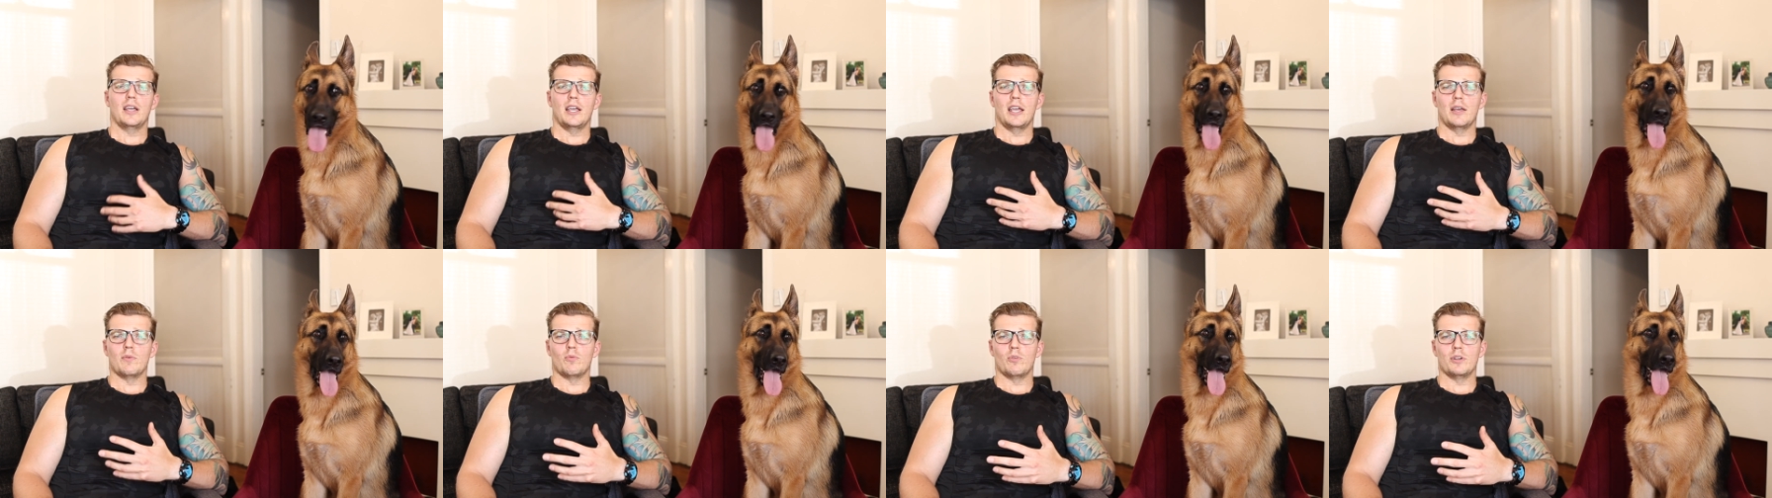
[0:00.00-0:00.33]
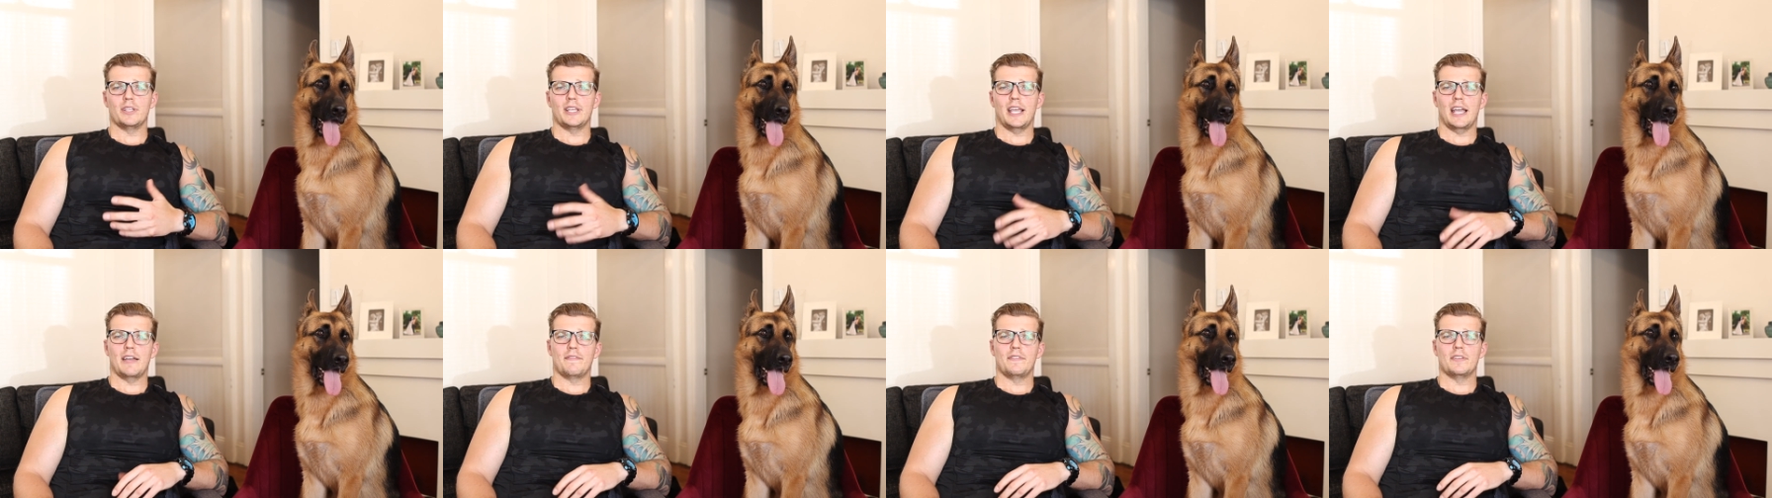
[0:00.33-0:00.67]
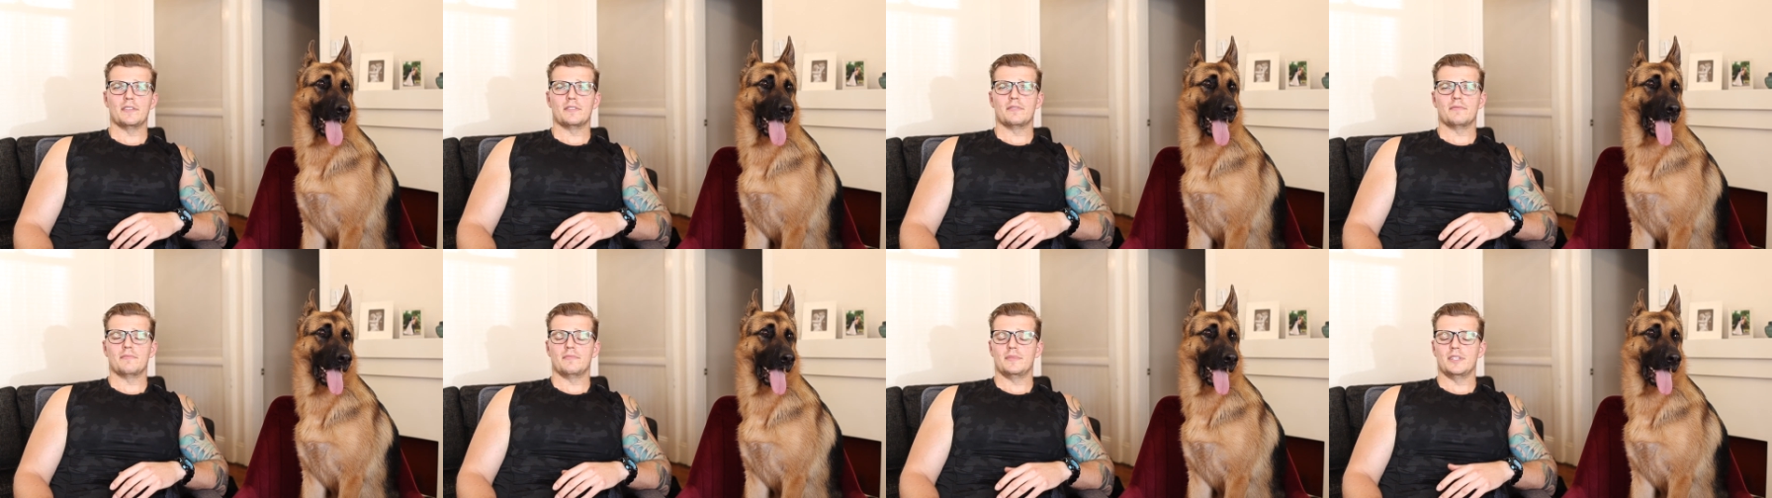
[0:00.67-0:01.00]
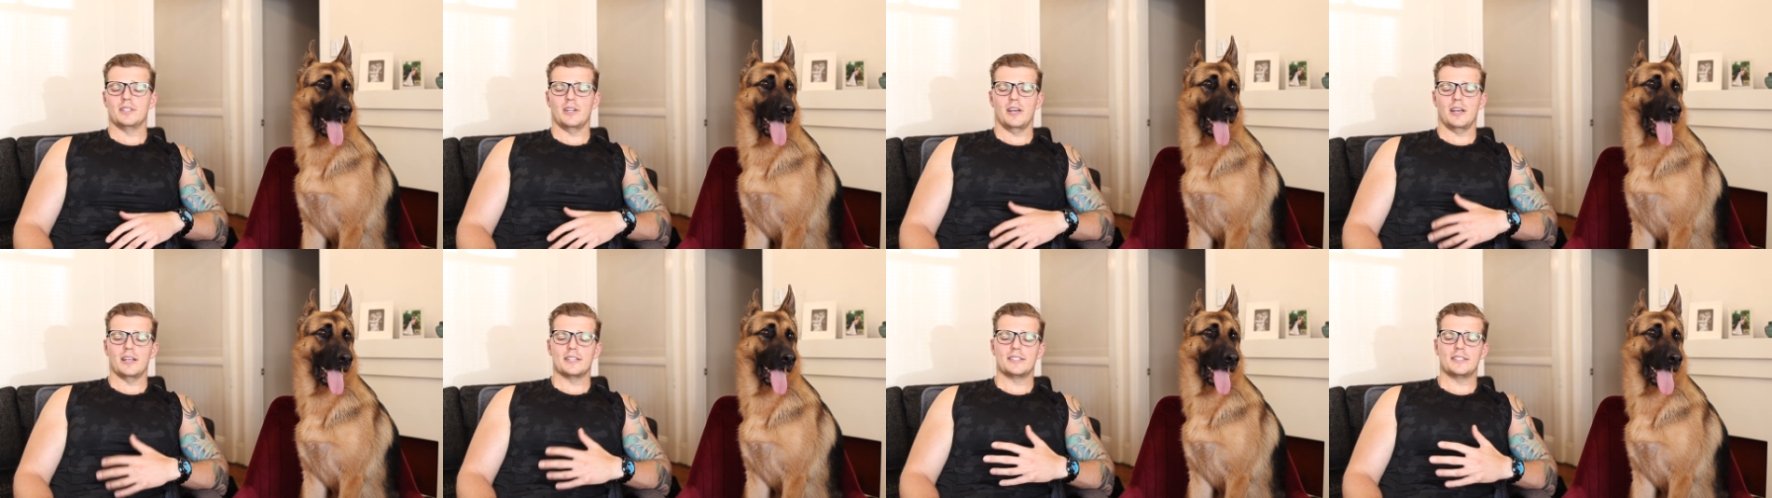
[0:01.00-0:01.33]
and what you have,
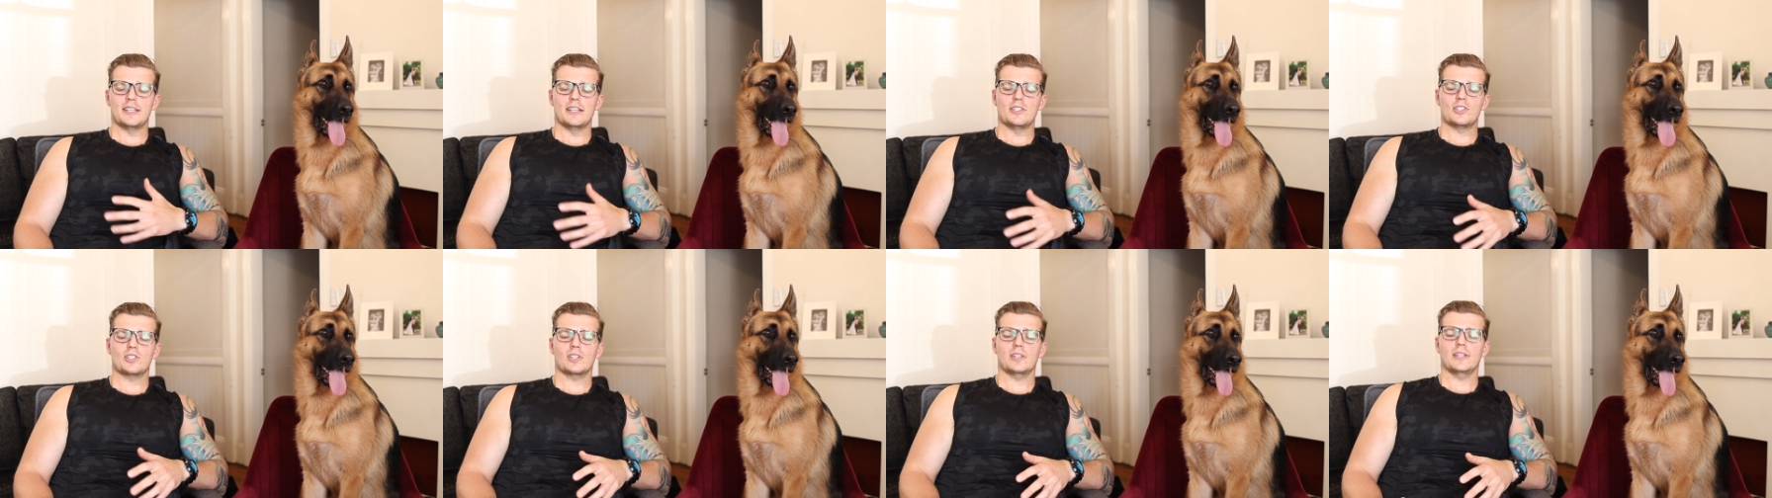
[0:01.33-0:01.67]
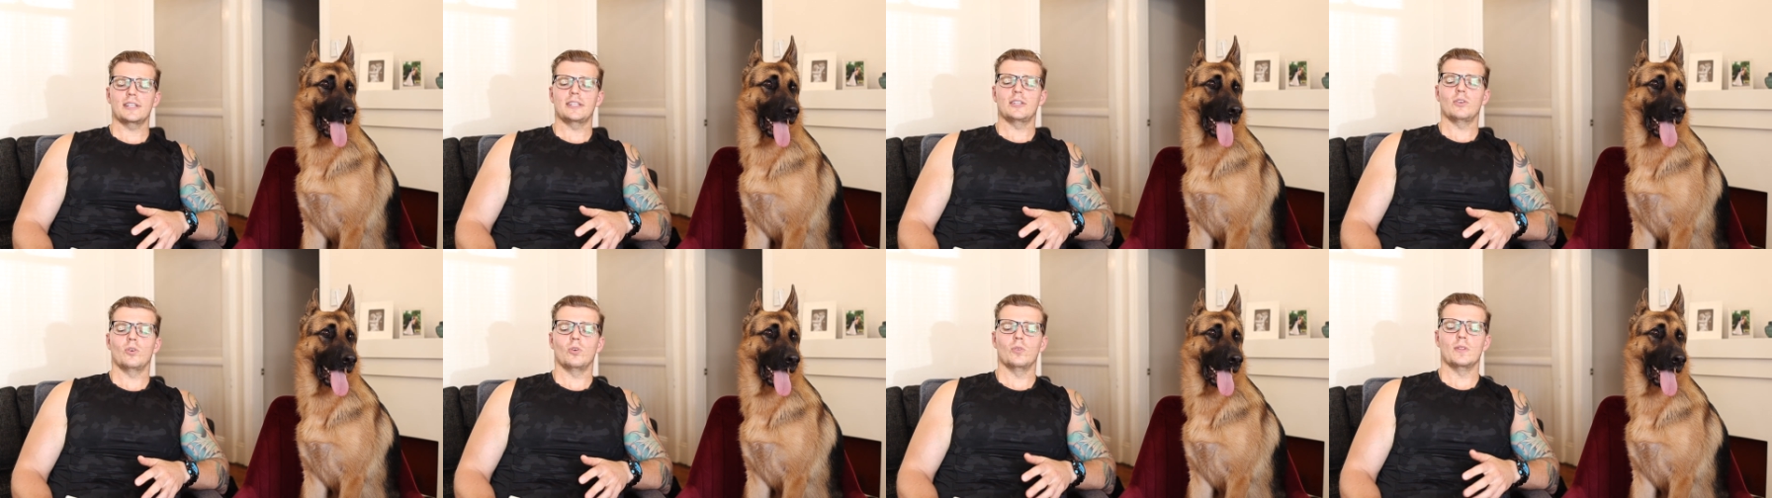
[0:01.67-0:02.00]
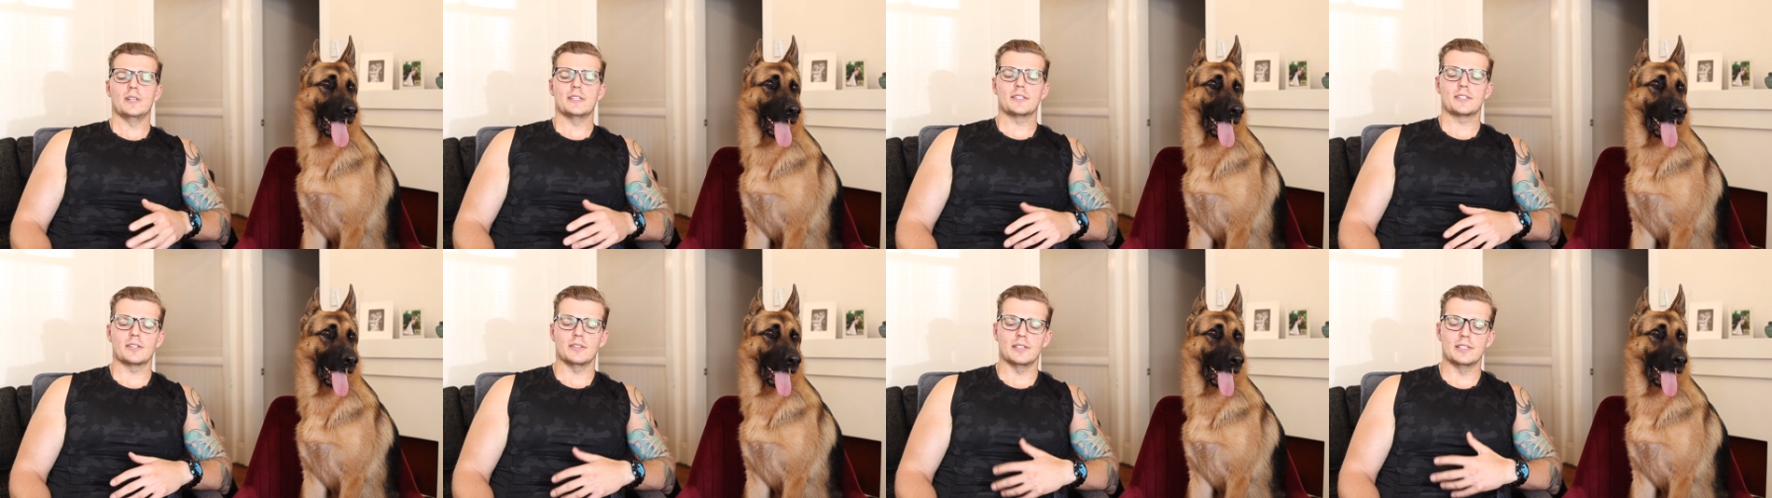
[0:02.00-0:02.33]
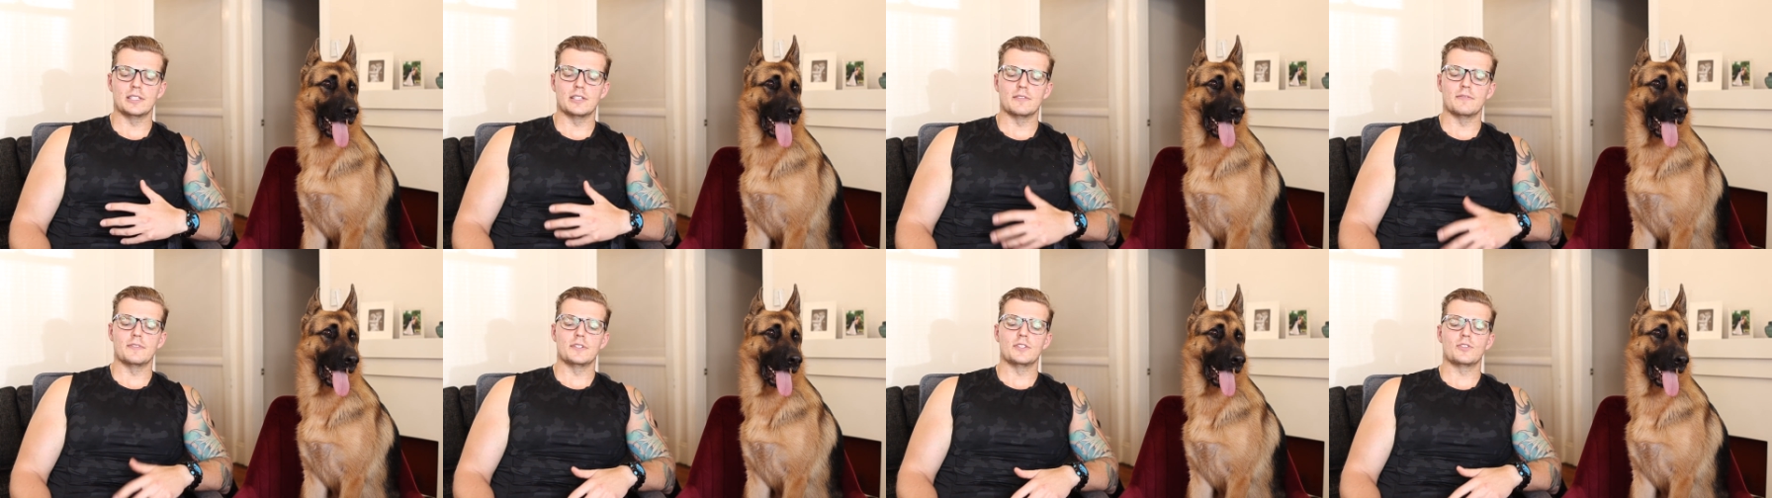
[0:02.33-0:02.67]
essentially all these little
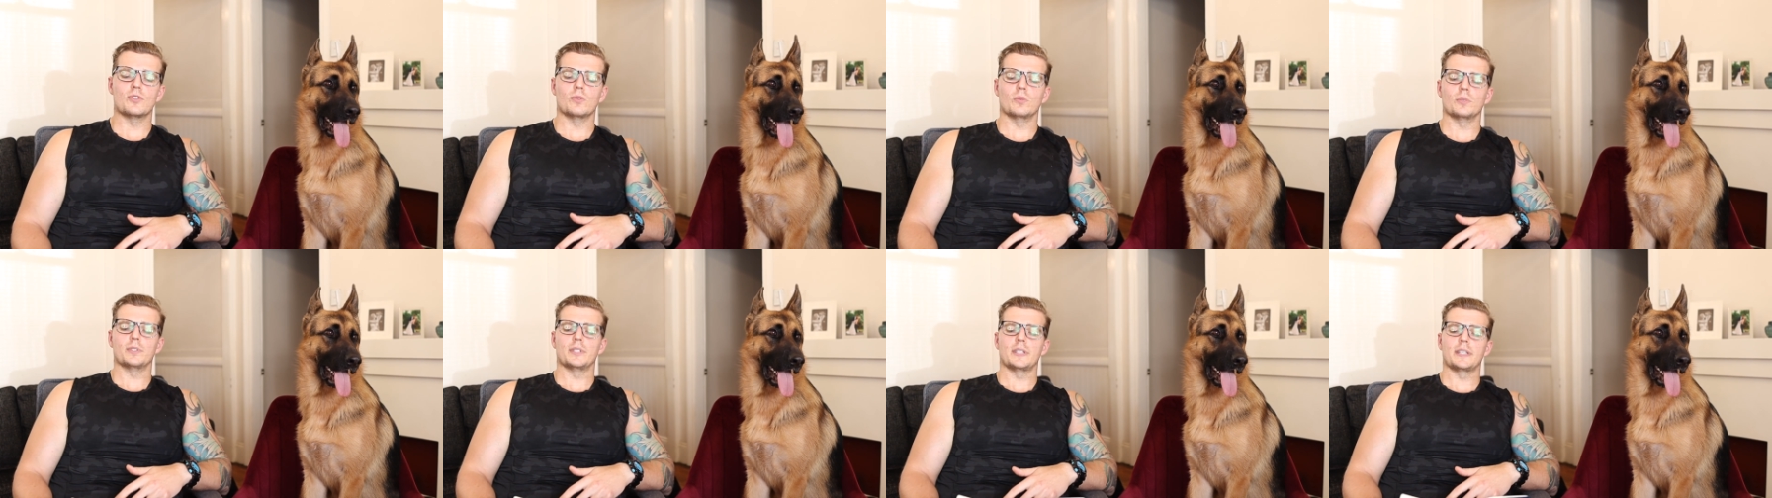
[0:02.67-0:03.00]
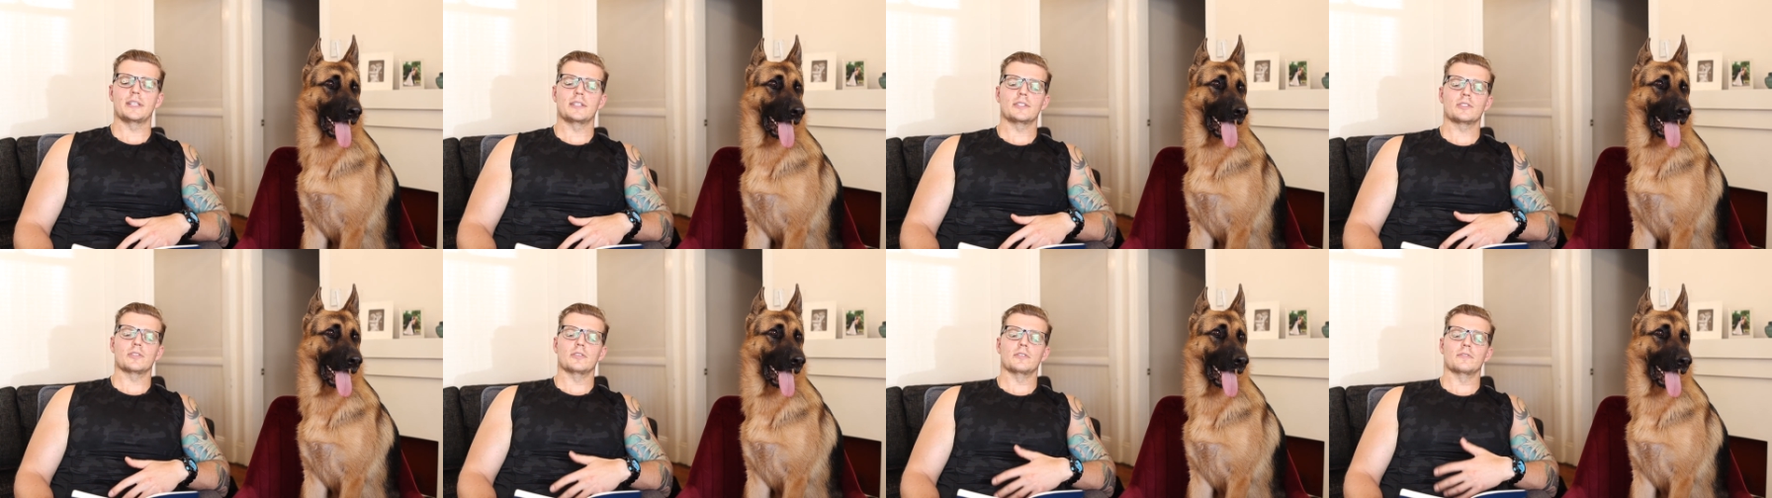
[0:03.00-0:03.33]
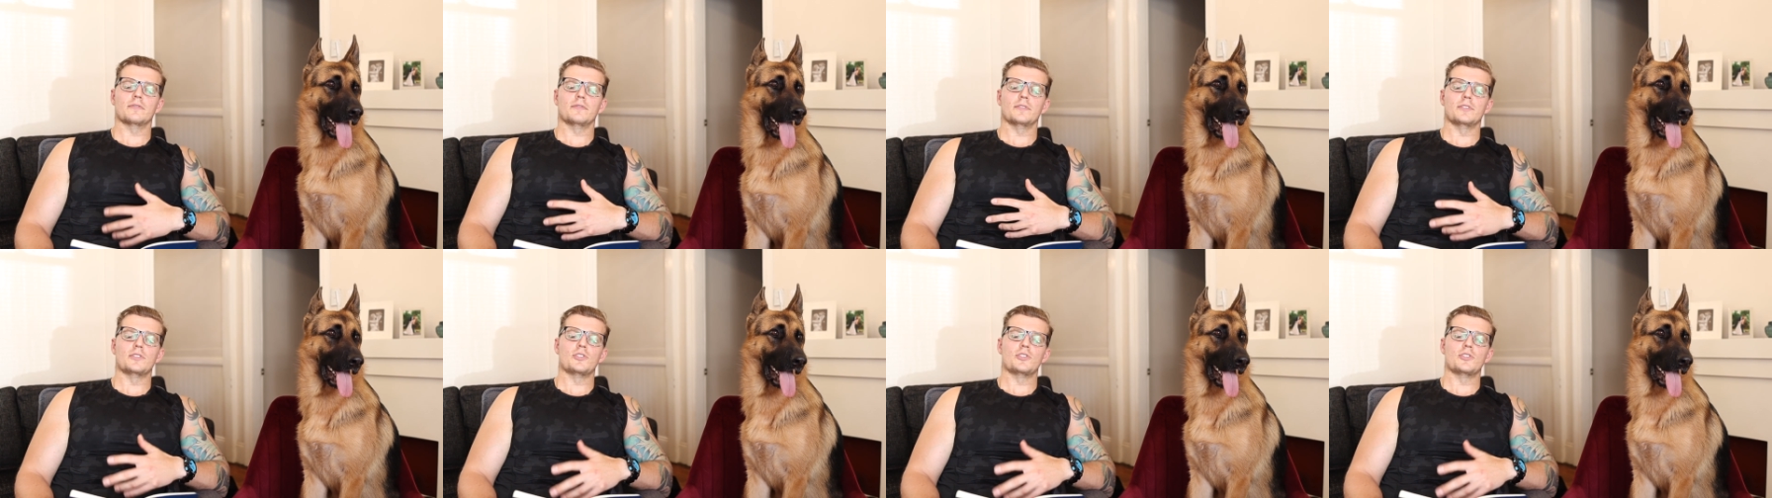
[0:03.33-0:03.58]
individual things of